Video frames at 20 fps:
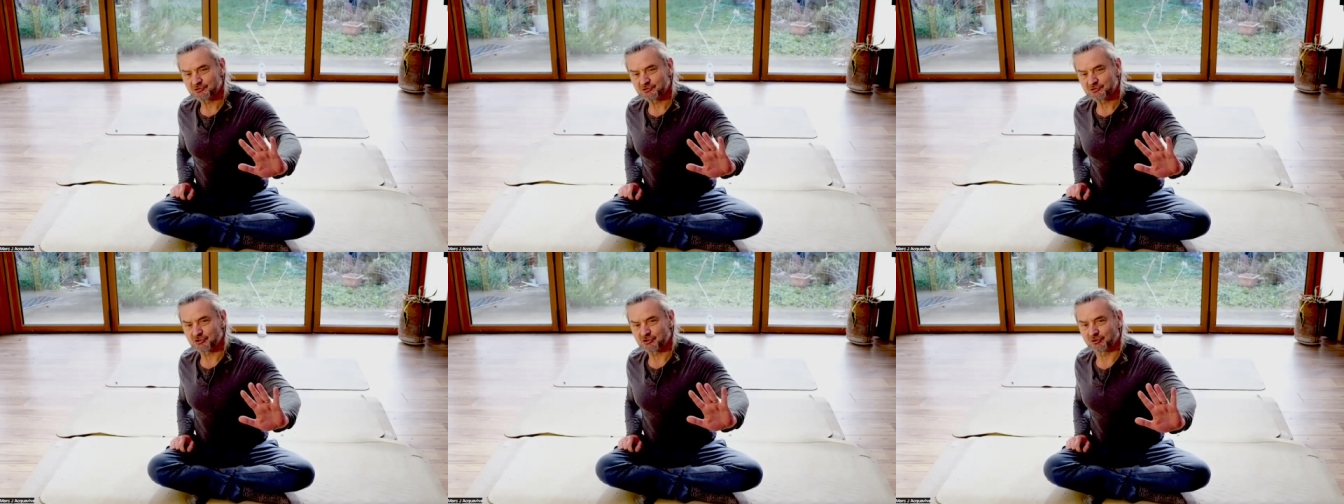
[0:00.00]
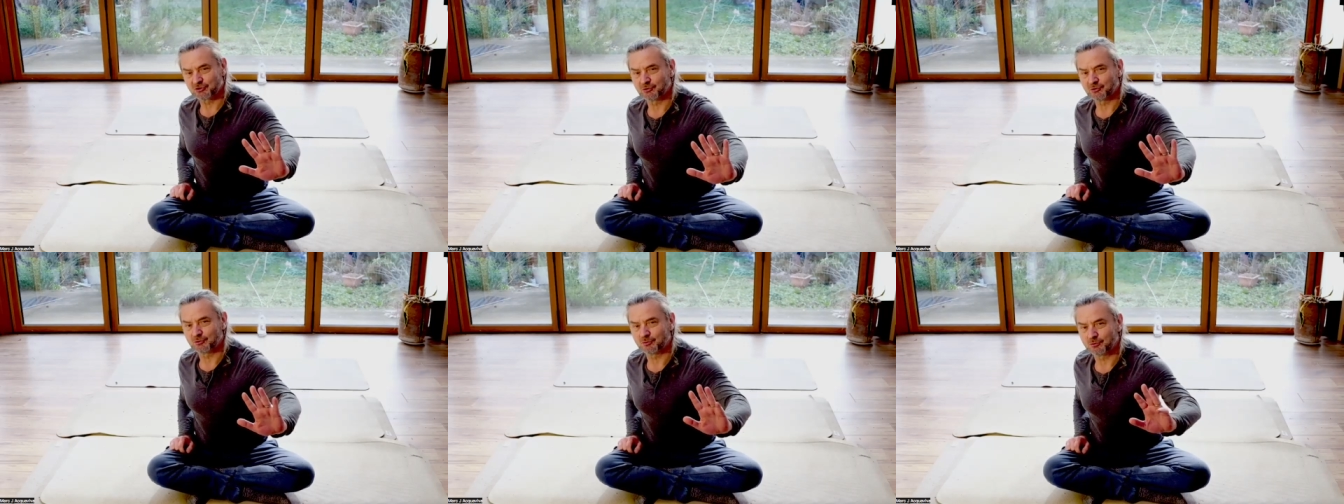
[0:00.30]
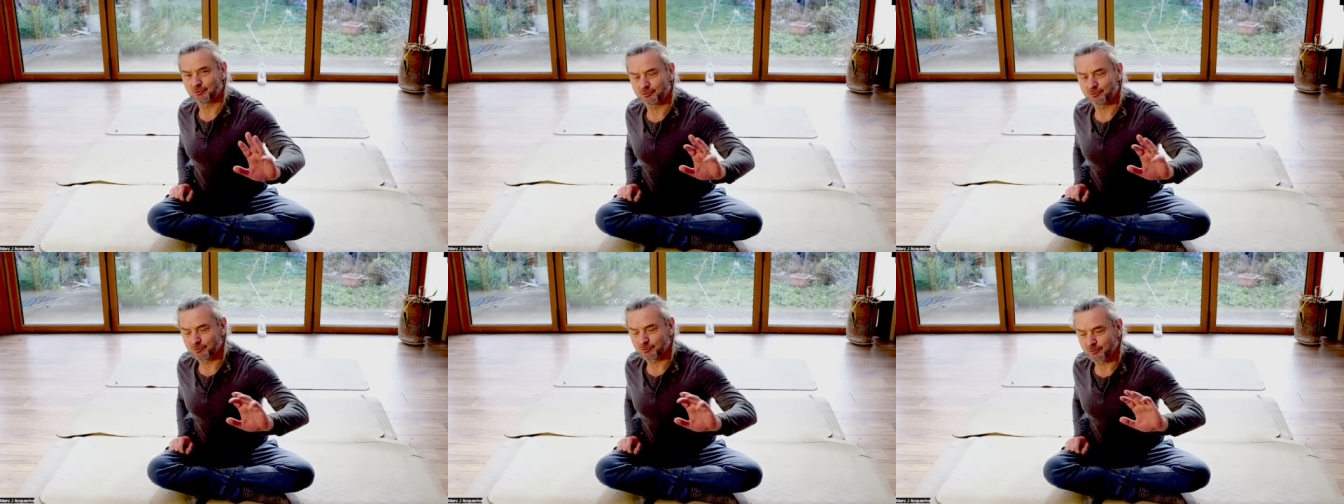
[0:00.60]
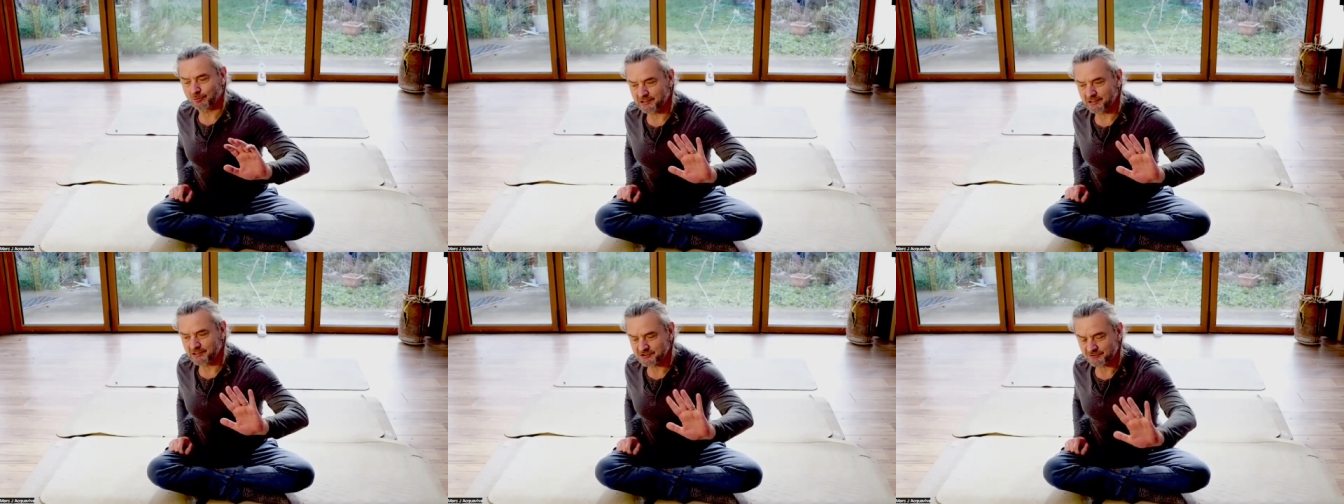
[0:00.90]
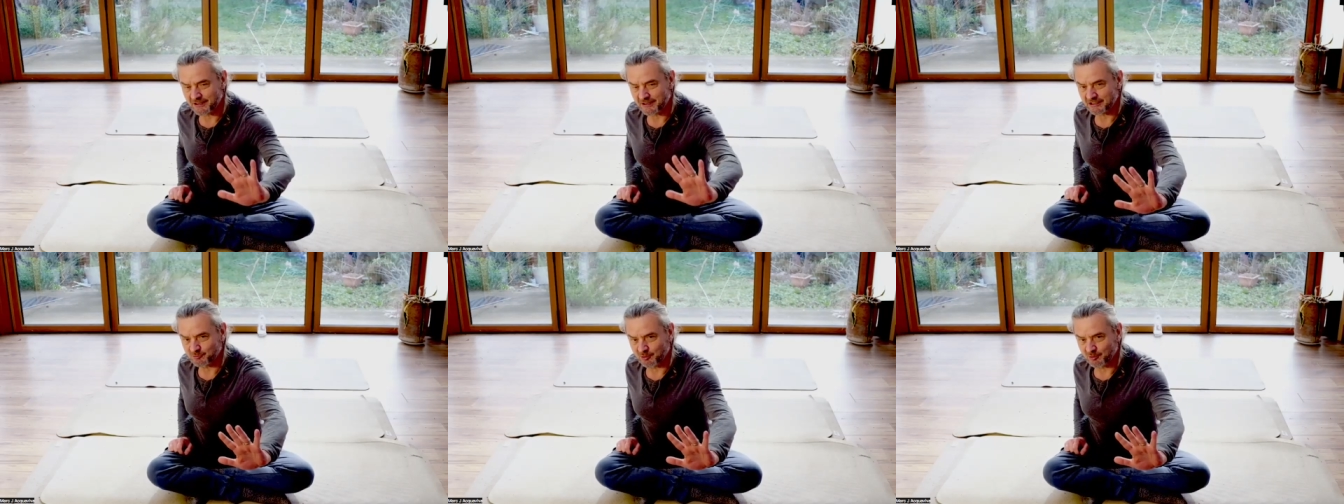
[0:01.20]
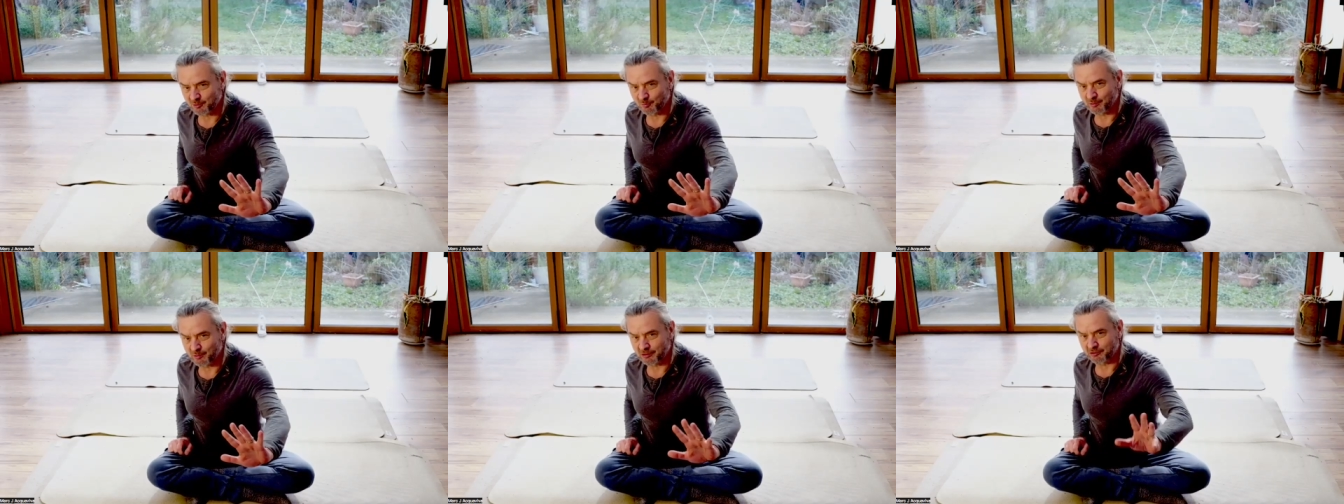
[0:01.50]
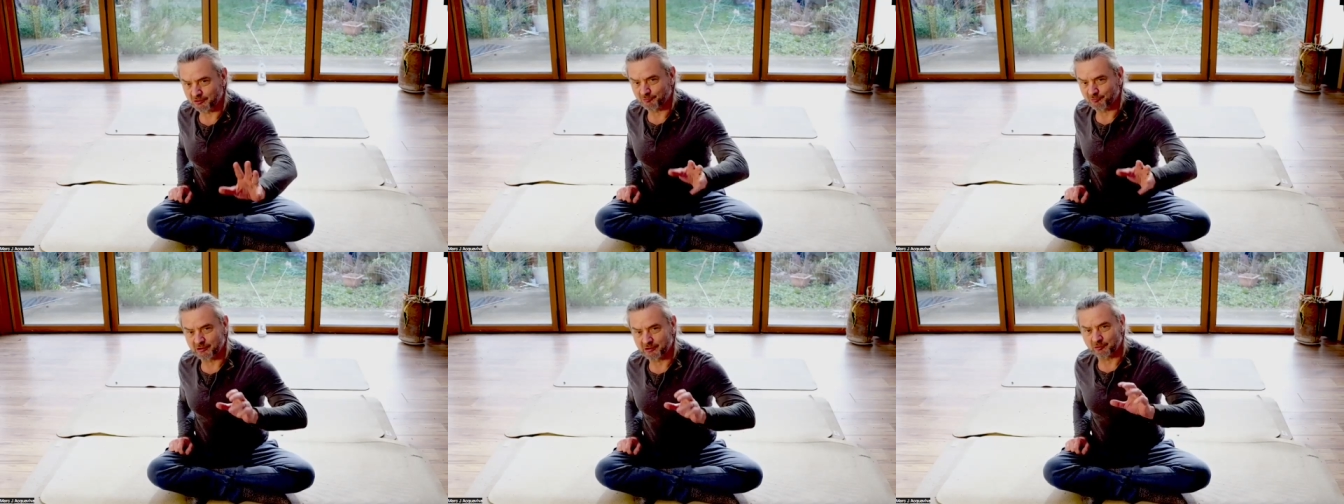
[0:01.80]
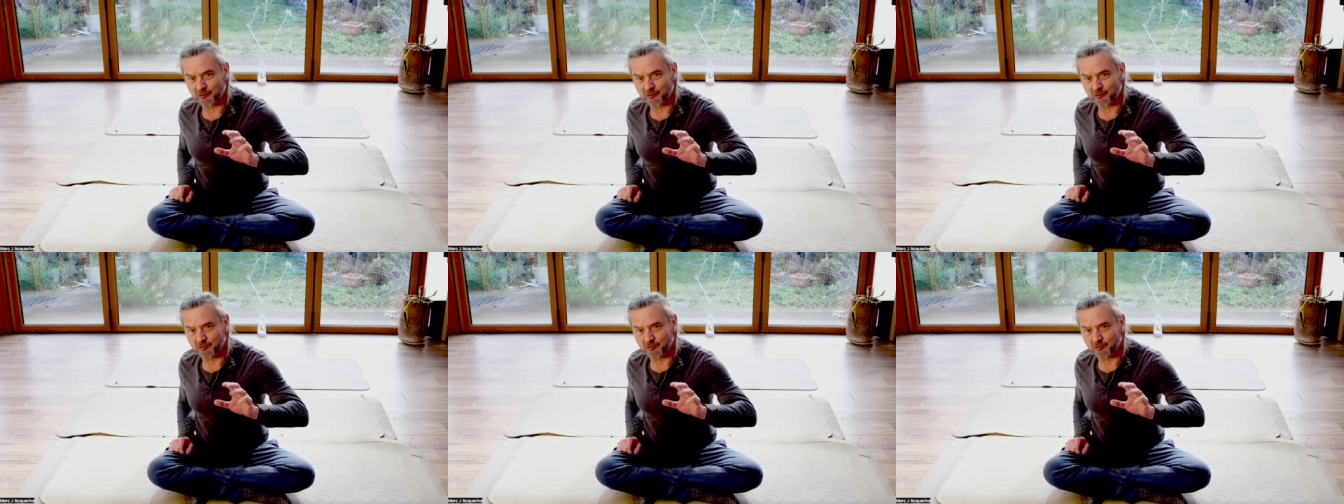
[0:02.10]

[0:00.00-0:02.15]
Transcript: to interact with the world. They'll